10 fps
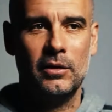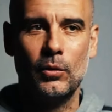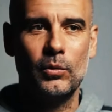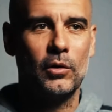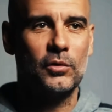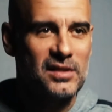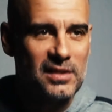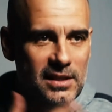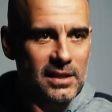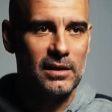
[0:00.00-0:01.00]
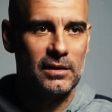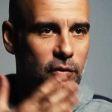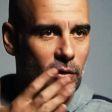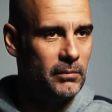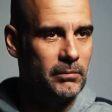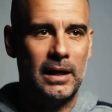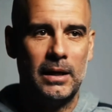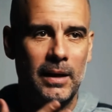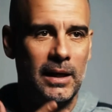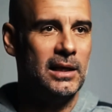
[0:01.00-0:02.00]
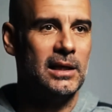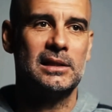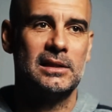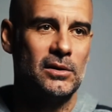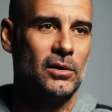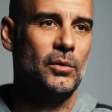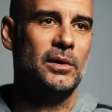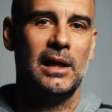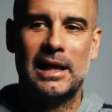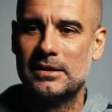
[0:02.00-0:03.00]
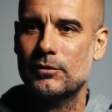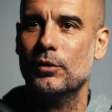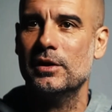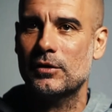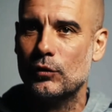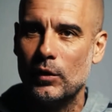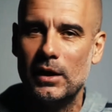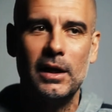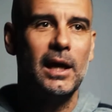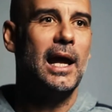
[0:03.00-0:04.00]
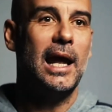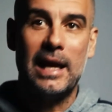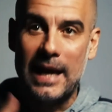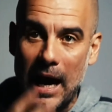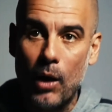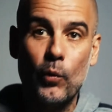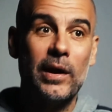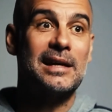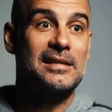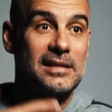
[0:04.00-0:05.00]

the, you know the consistent for many many years you know in the last four years three and now we are